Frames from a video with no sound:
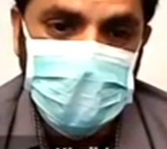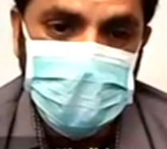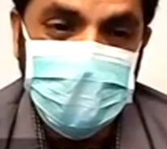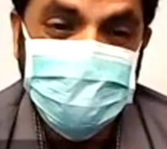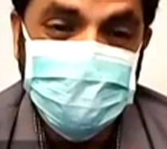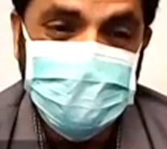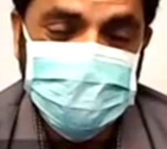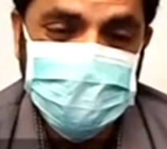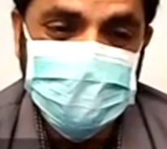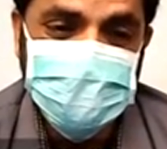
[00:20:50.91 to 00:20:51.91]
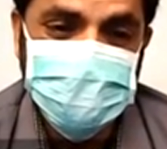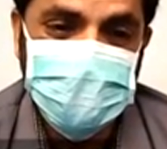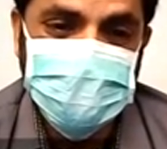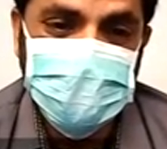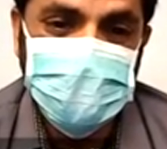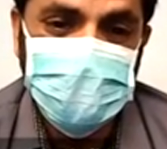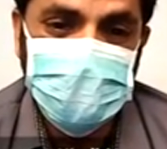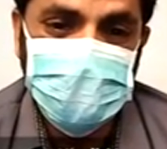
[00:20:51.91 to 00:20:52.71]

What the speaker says: Paracentesis is basically